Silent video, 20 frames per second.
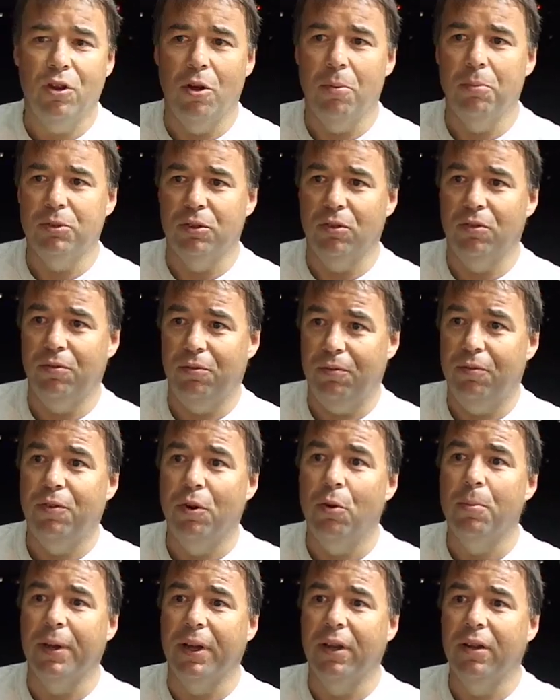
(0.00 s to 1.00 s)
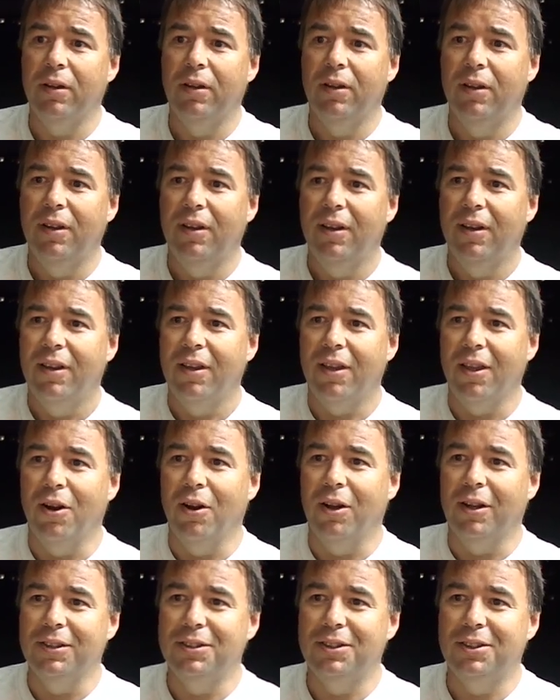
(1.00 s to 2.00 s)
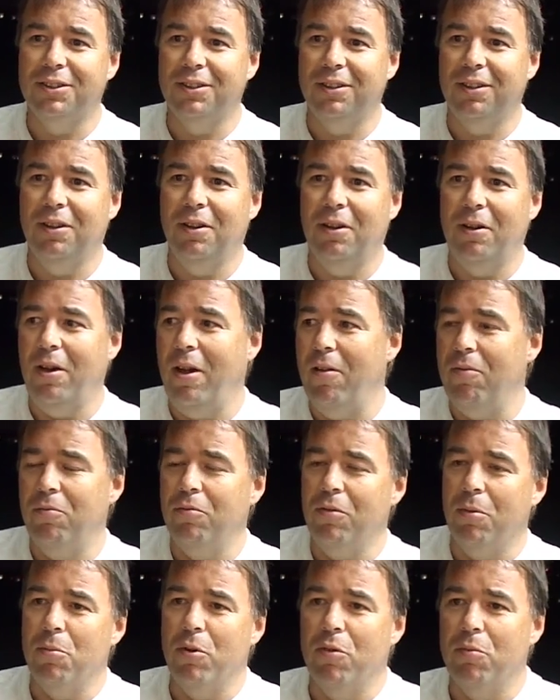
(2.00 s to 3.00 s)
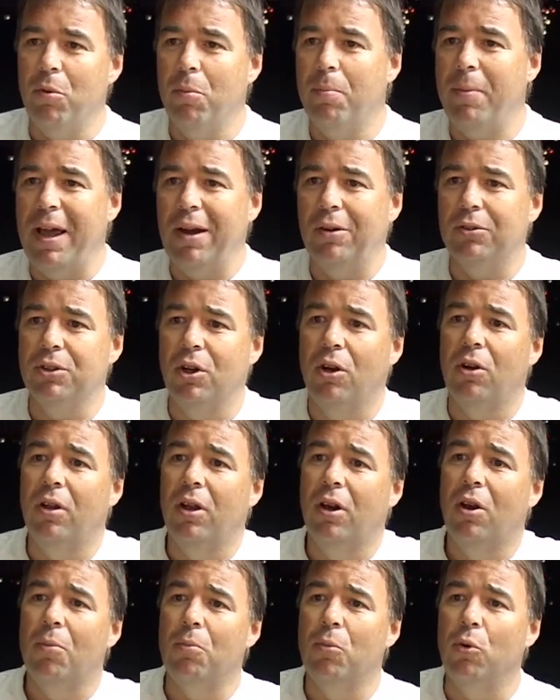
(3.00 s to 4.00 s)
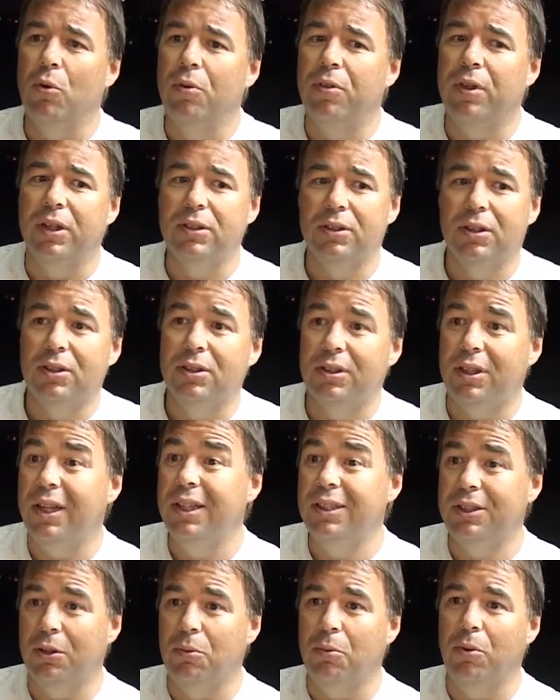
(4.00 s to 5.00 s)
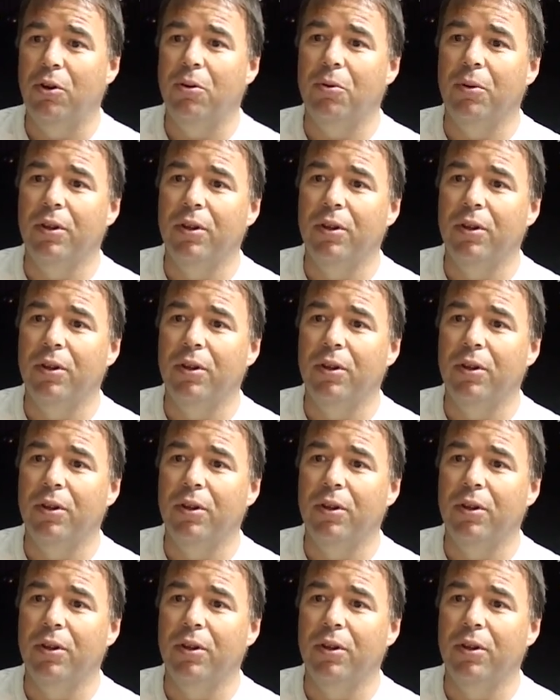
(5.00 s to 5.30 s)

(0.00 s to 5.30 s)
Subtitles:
terms of filming. You know, like it's have removable panels, a lot more things are just easier to work